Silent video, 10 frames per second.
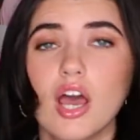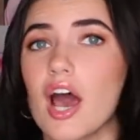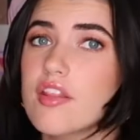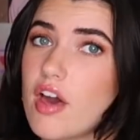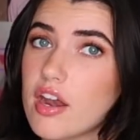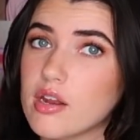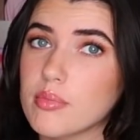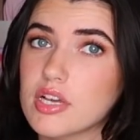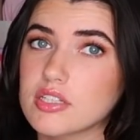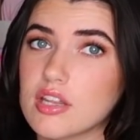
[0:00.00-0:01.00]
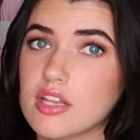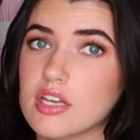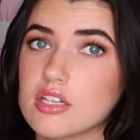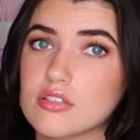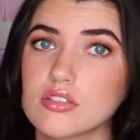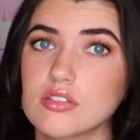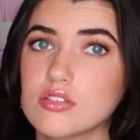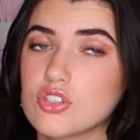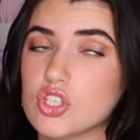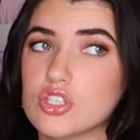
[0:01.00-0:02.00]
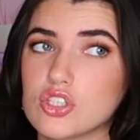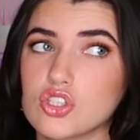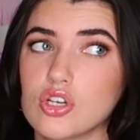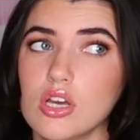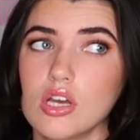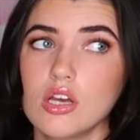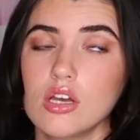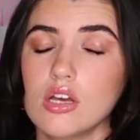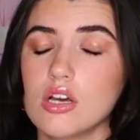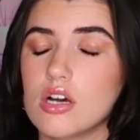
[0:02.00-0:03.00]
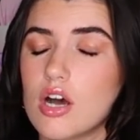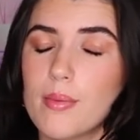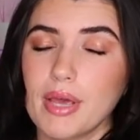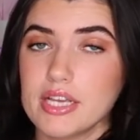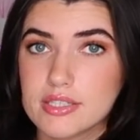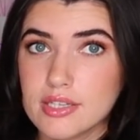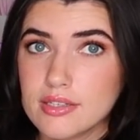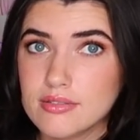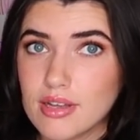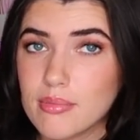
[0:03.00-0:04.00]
to add that in because I think it's just amazing.